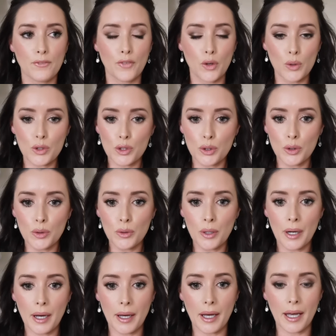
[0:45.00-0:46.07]

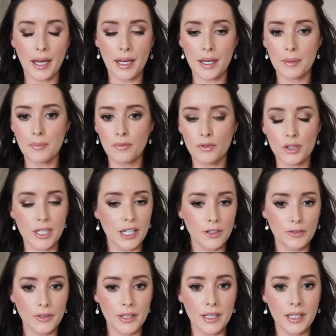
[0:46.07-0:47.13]

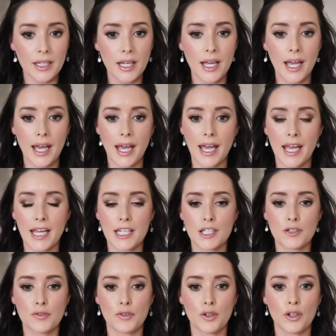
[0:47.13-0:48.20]
photography and
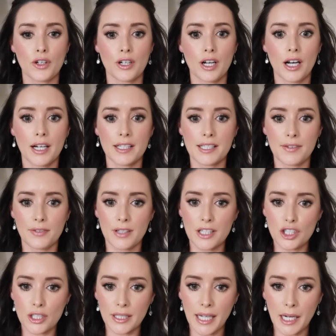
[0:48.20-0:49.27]
for high
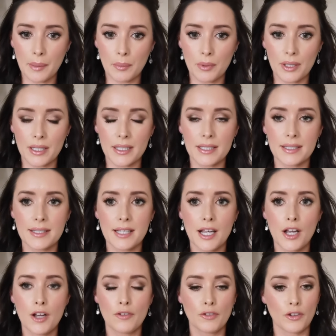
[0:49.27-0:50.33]
definition cameras,
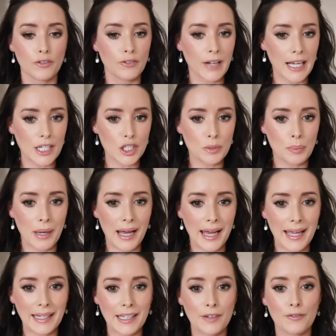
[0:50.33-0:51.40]
for
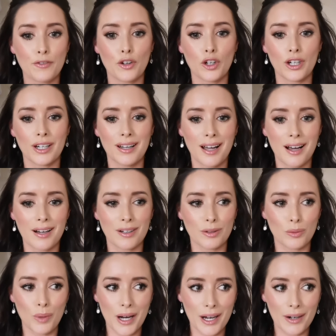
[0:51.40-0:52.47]
flashback, for
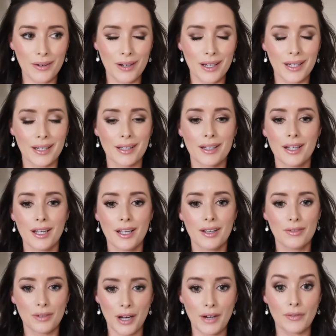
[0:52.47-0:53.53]
long wearing,
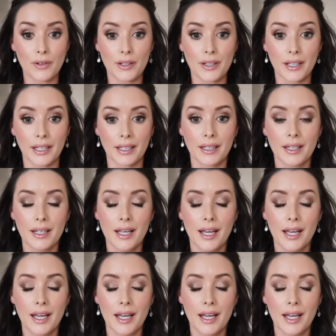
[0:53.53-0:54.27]
for everything.